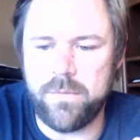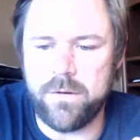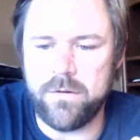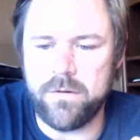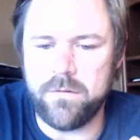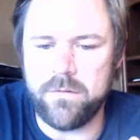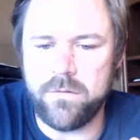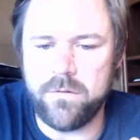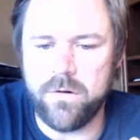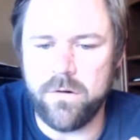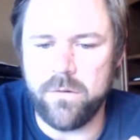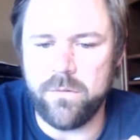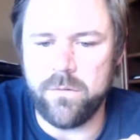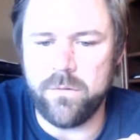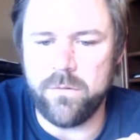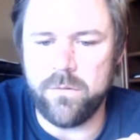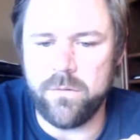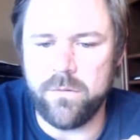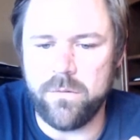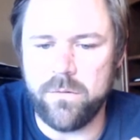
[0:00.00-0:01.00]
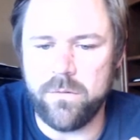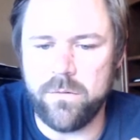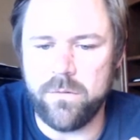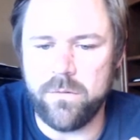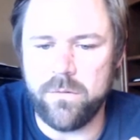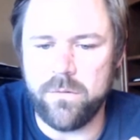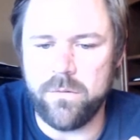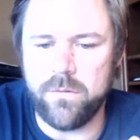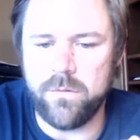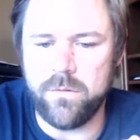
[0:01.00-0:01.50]
been grown that the
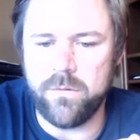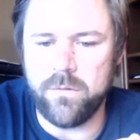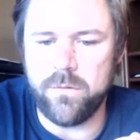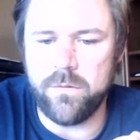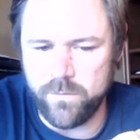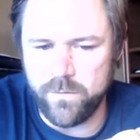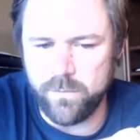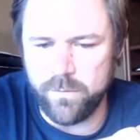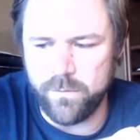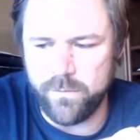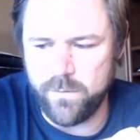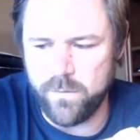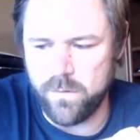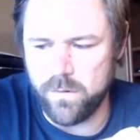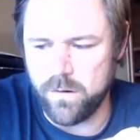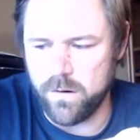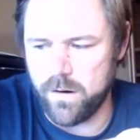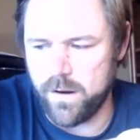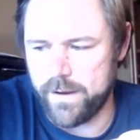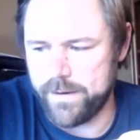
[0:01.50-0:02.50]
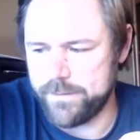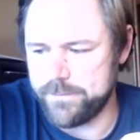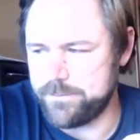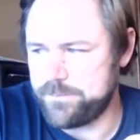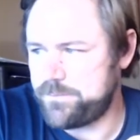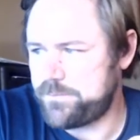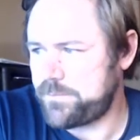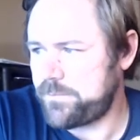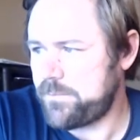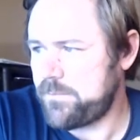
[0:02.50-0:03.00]
people had grown food before, and
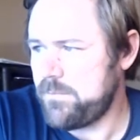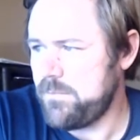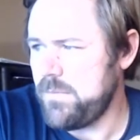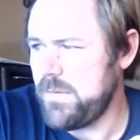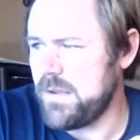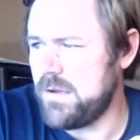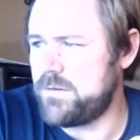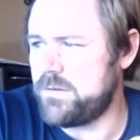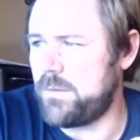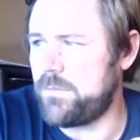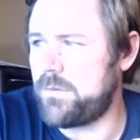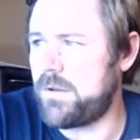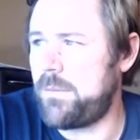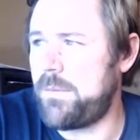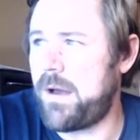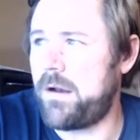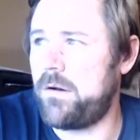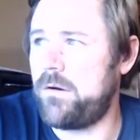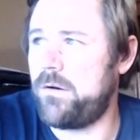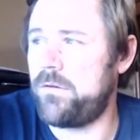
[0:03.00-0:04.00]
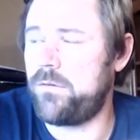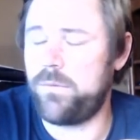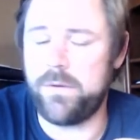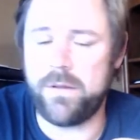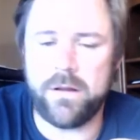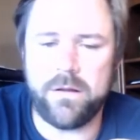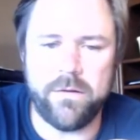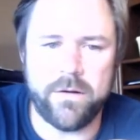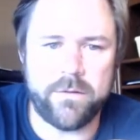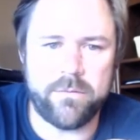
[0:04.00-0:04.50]
something about it just
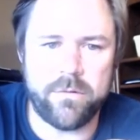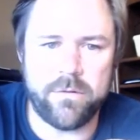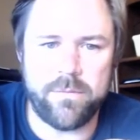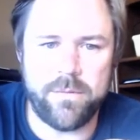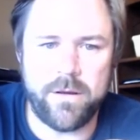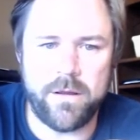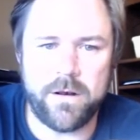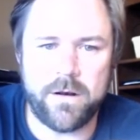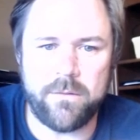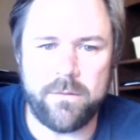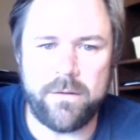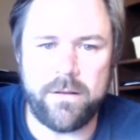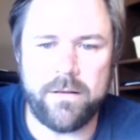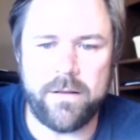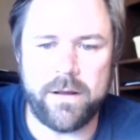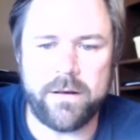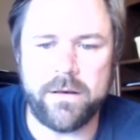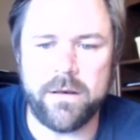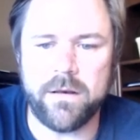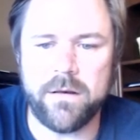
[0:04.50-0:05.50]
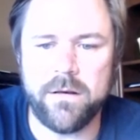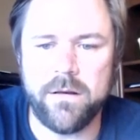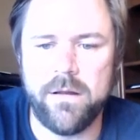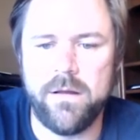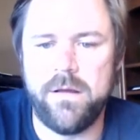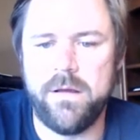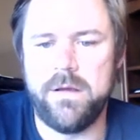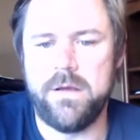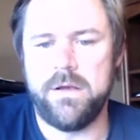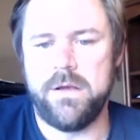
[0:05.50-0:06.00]
really clicked with me, and I really liked it.
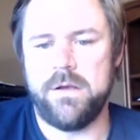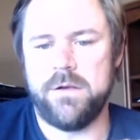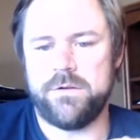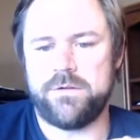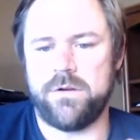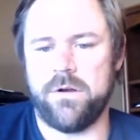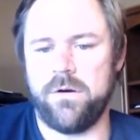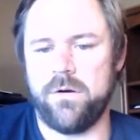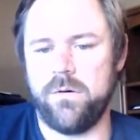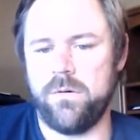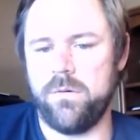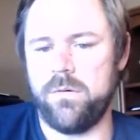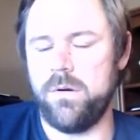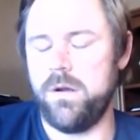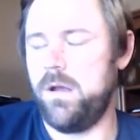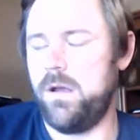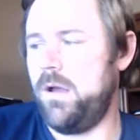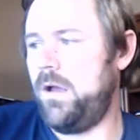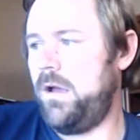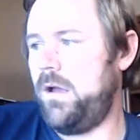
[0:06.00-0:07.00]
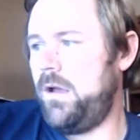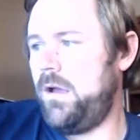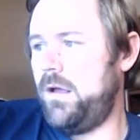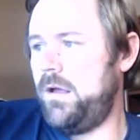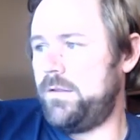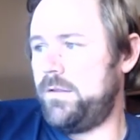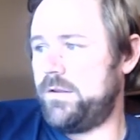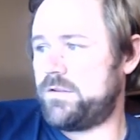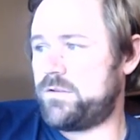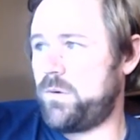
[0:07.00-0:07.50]
So
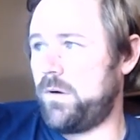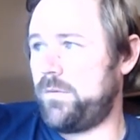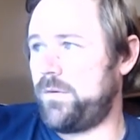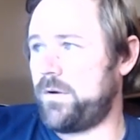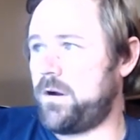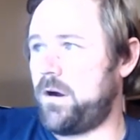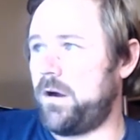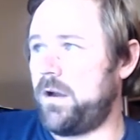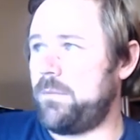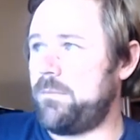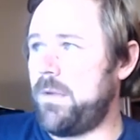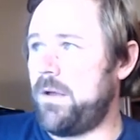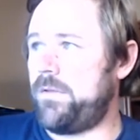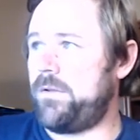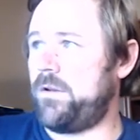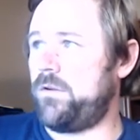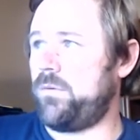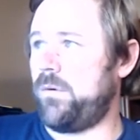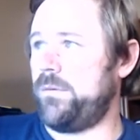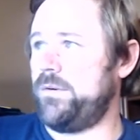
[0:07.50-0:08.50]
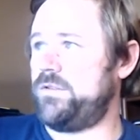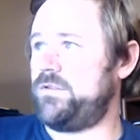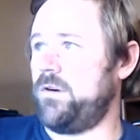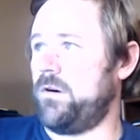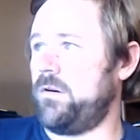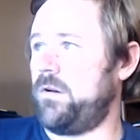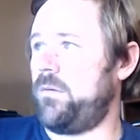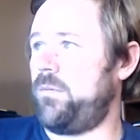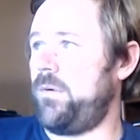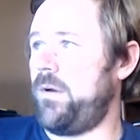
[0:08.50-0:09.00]
the square foot gardening method is what we
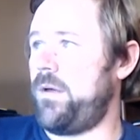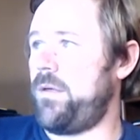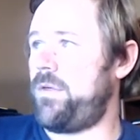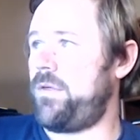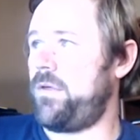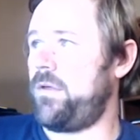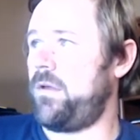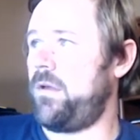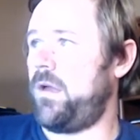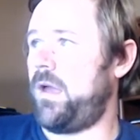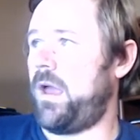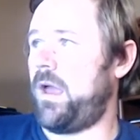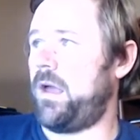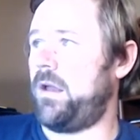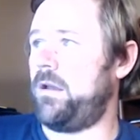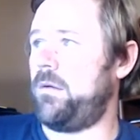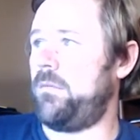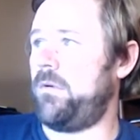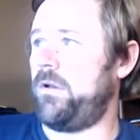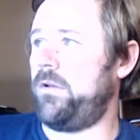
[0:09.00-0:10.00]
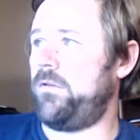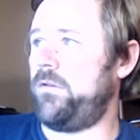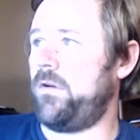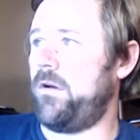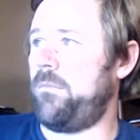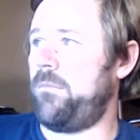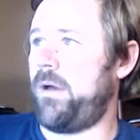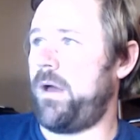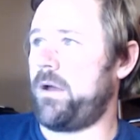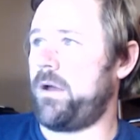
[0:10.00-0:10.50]
started with, and I'm going to
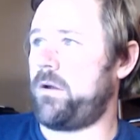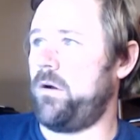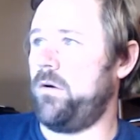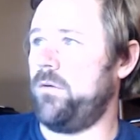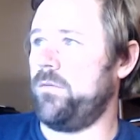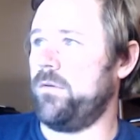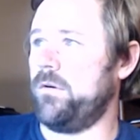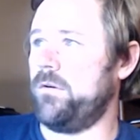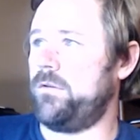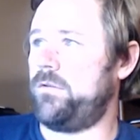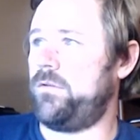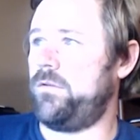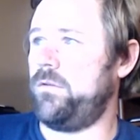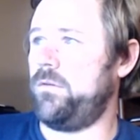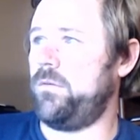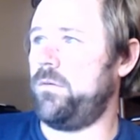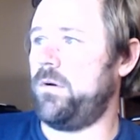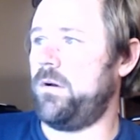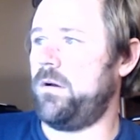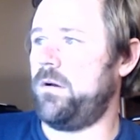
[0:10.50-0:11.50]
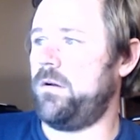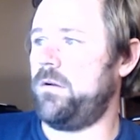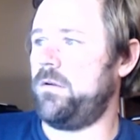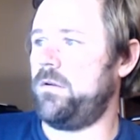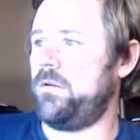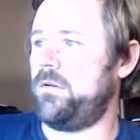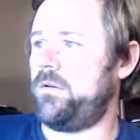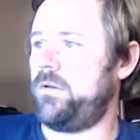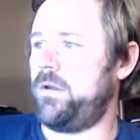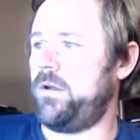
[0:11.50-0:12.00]
jump back over to uh,
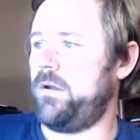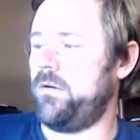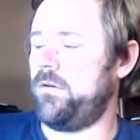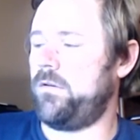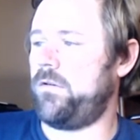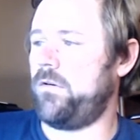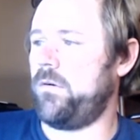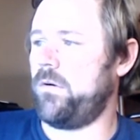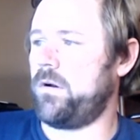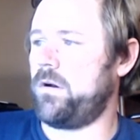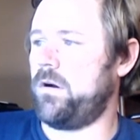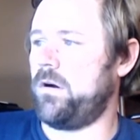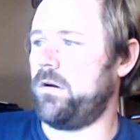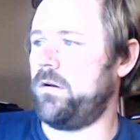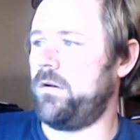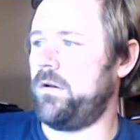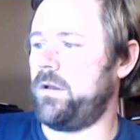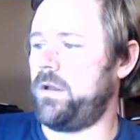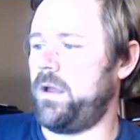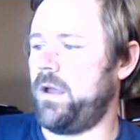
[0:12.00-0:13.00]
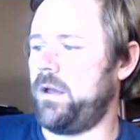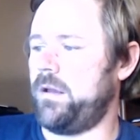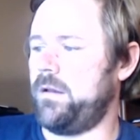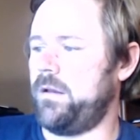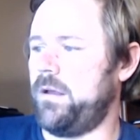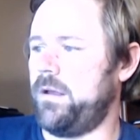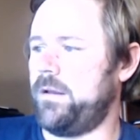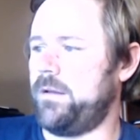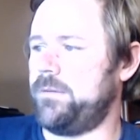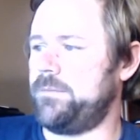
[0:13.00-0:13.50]
to here to show our garden again.
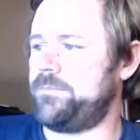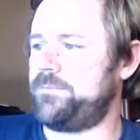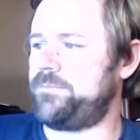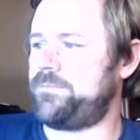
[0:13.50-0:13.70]
And